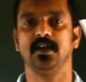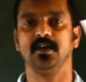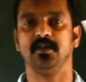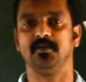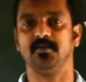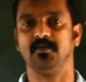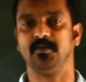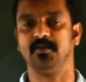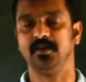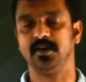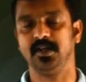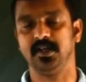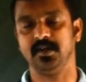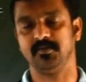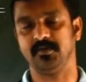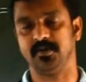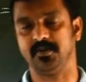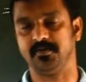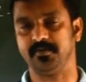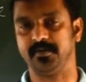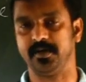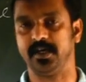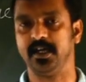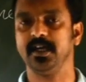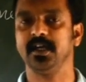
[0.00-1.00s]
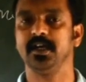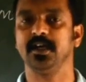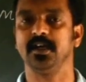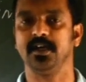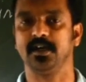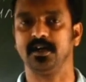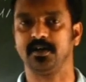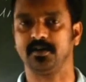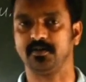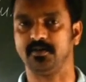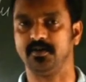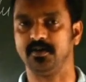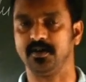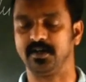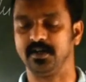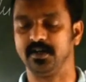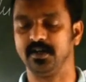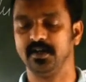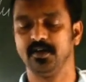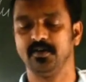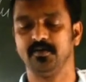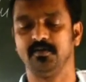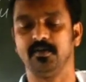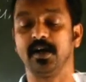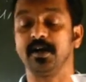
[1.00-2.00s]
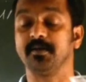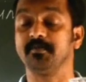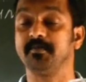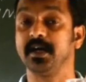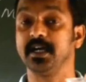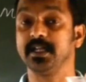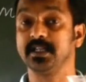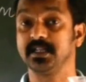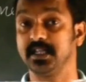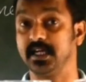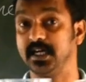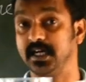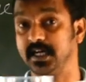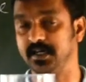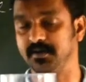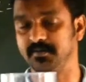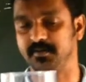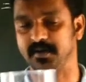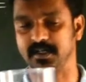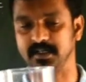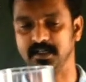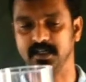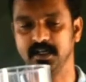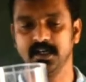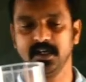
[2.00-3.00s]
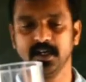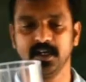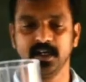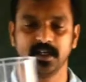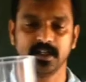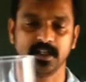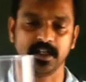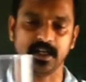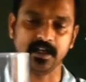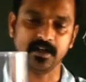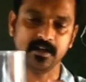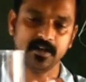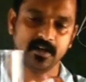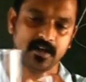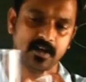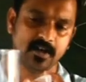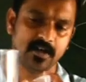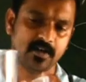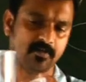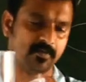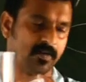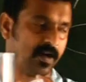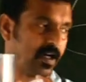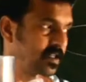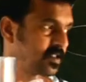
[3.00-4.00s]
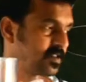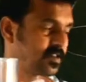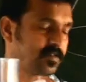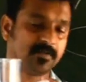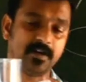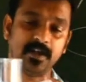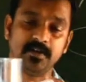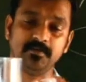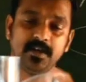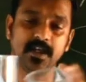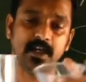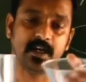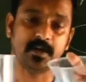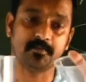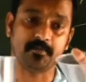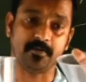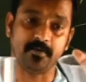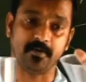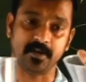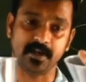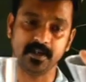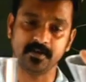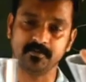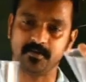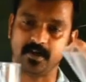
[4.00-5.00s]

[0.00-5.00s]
volume of a cone. 1/3 part. Then once when we are pouring